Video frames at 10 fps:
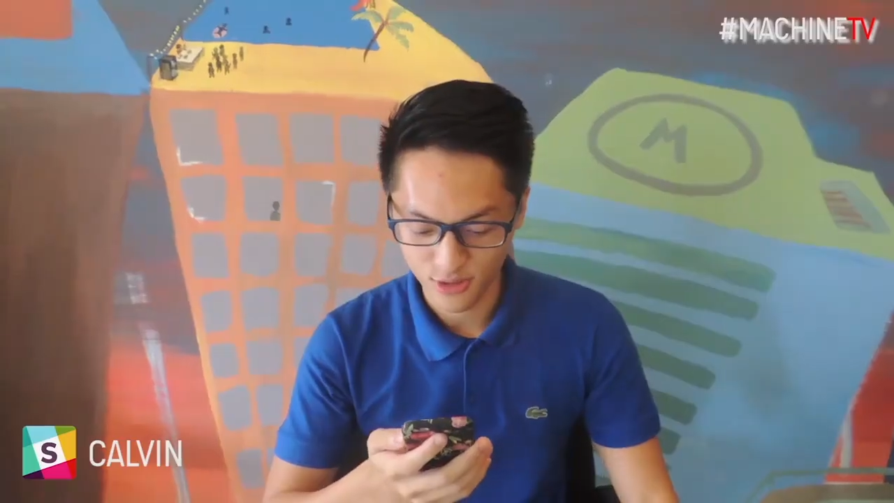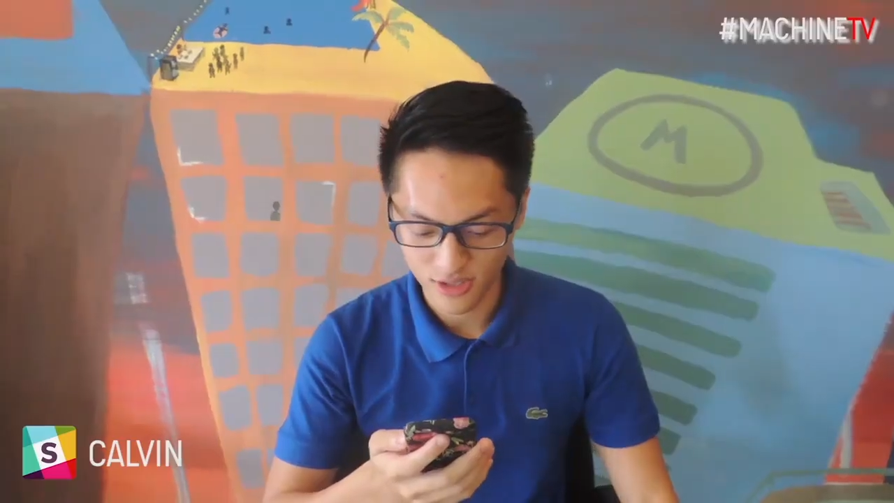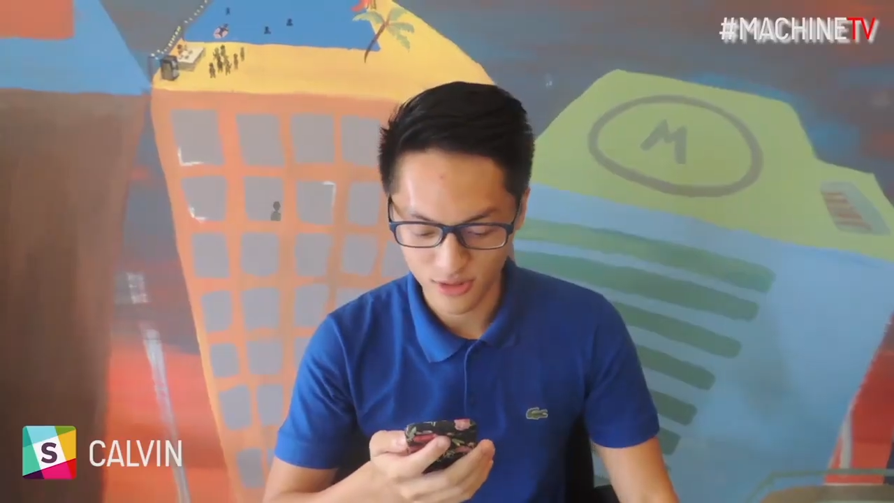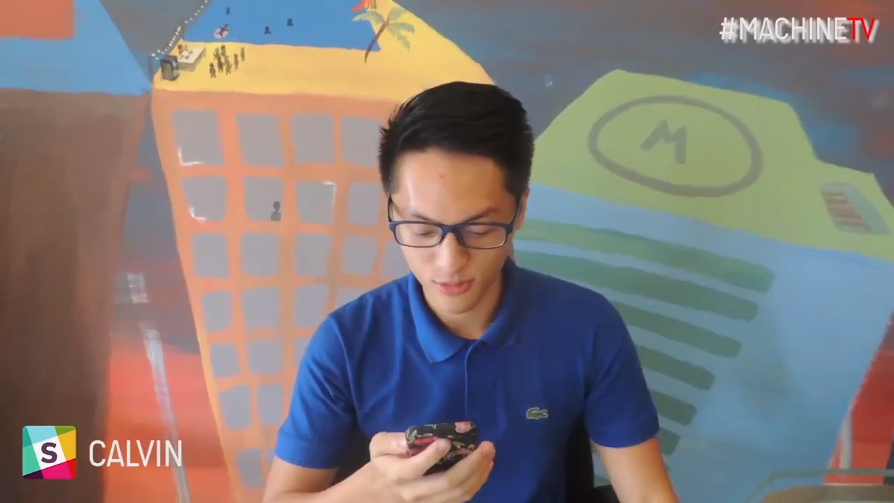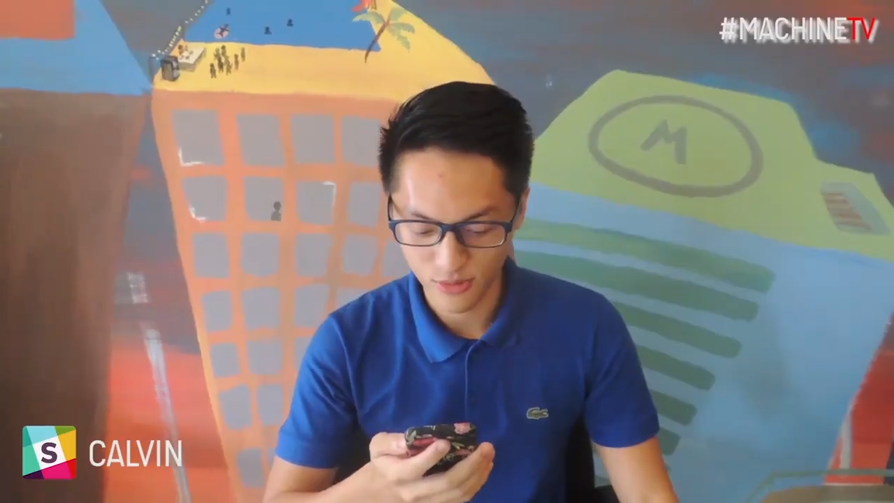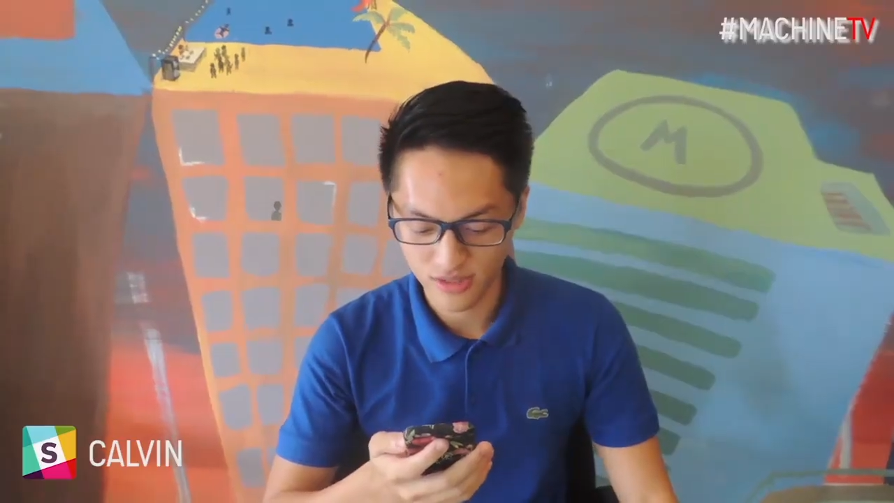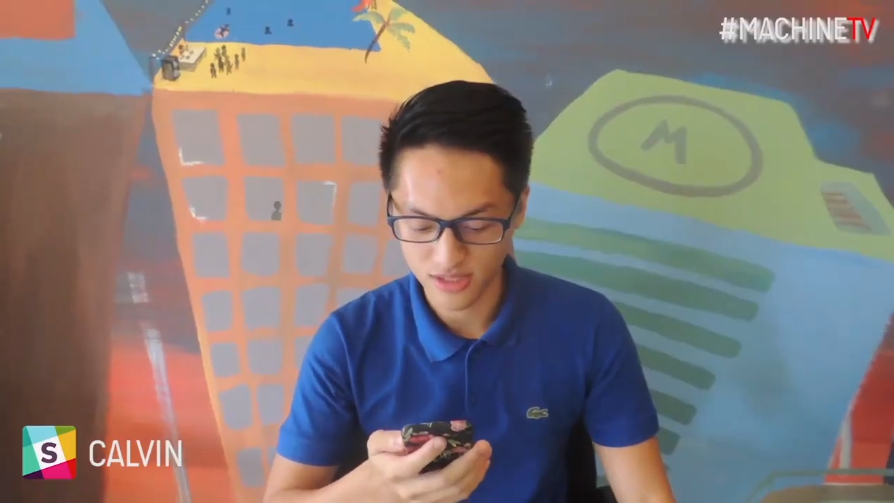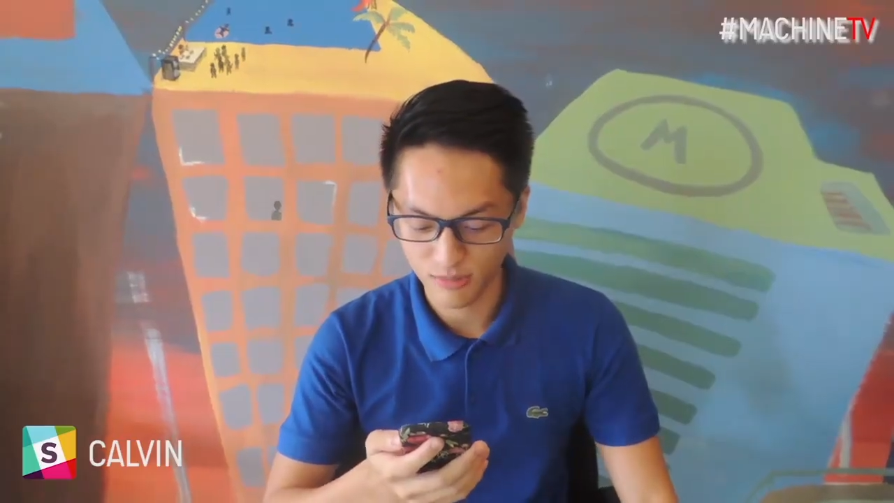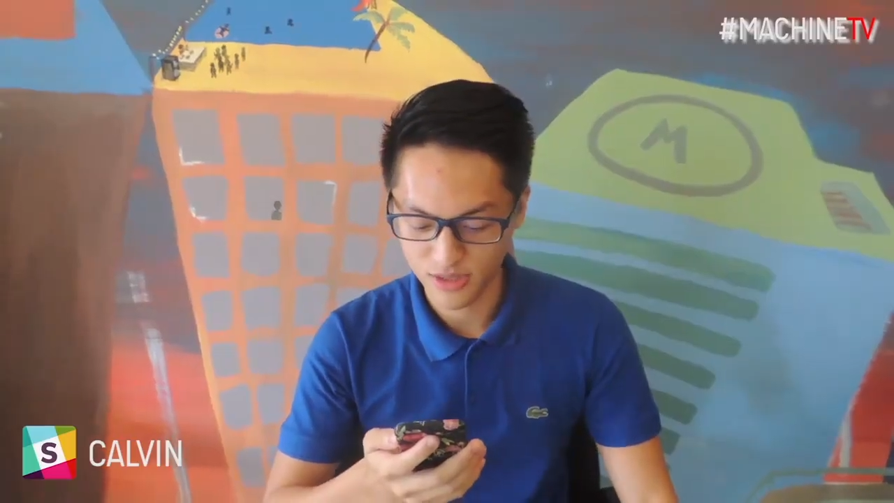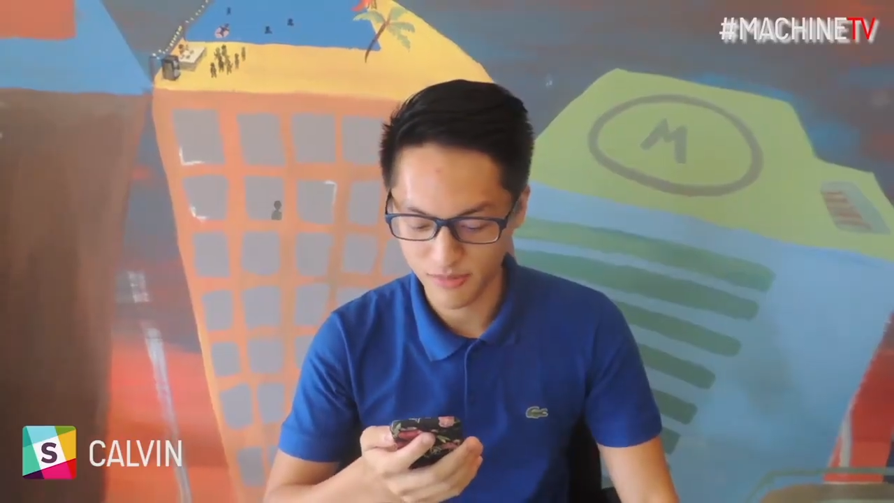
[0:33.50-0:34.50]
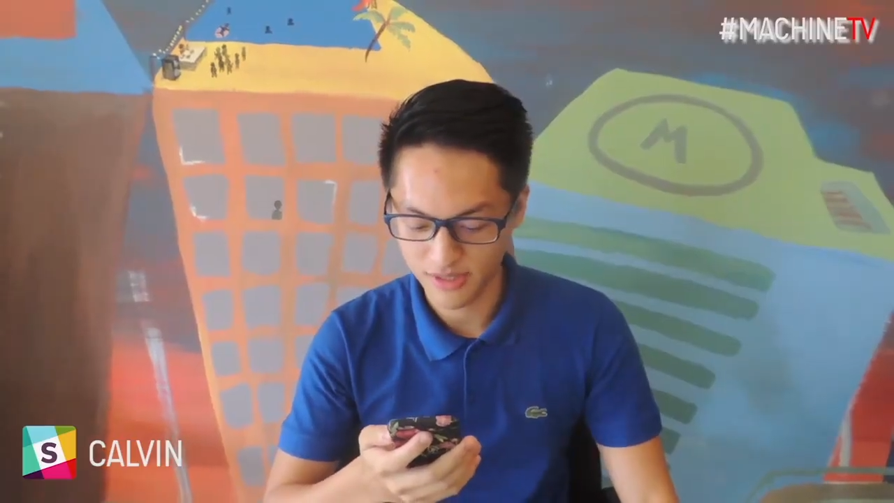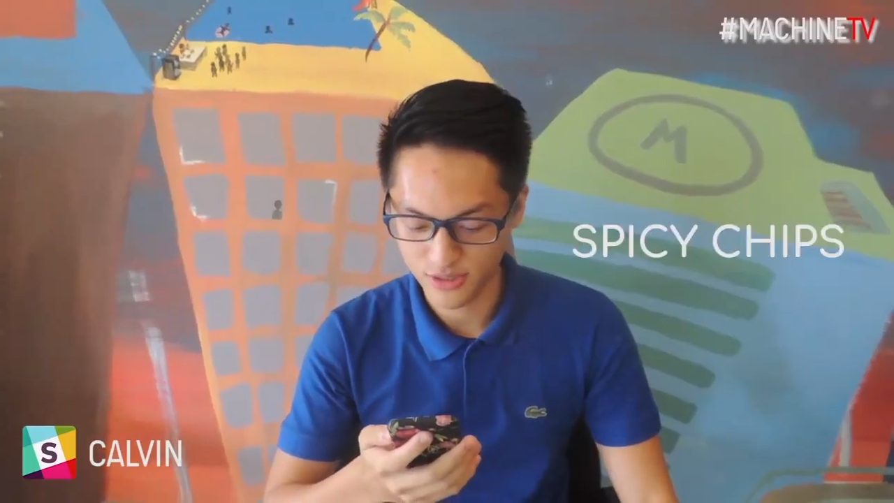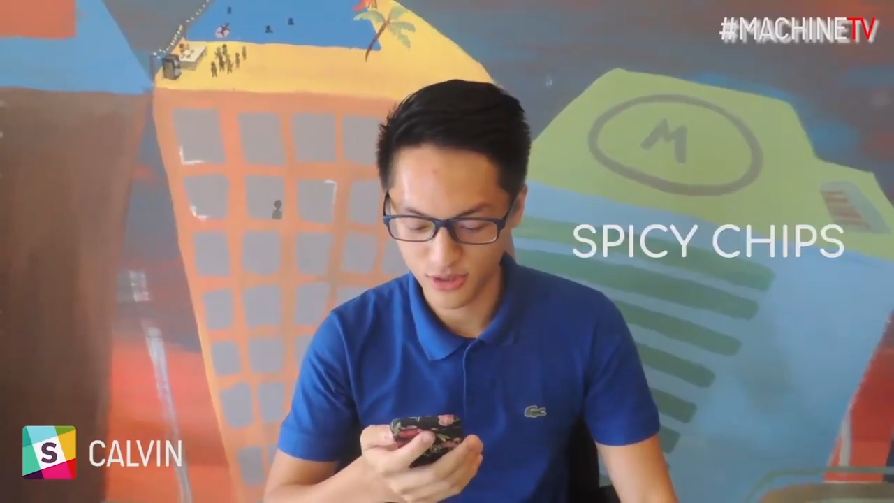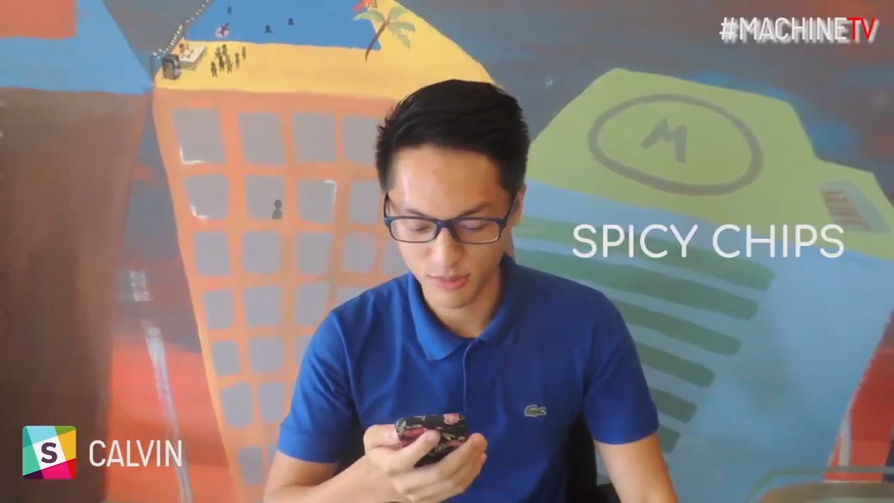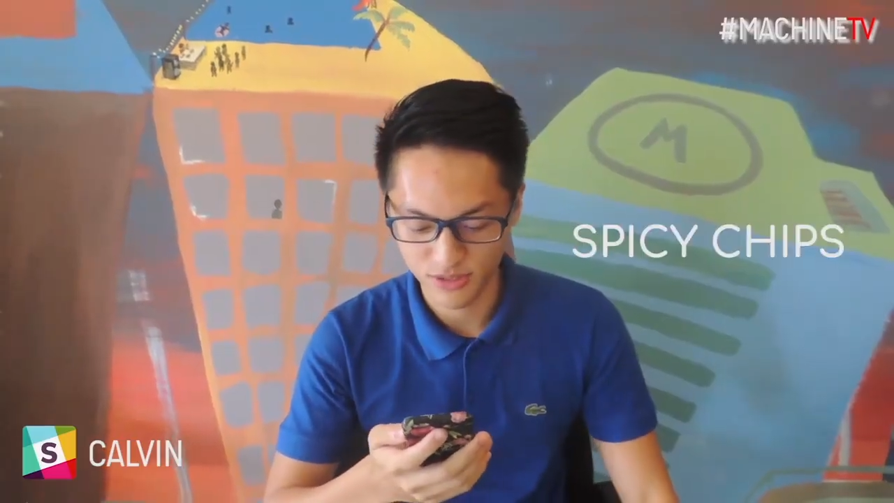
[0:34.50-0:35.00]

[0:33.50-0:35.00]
I'll try to bring some spicy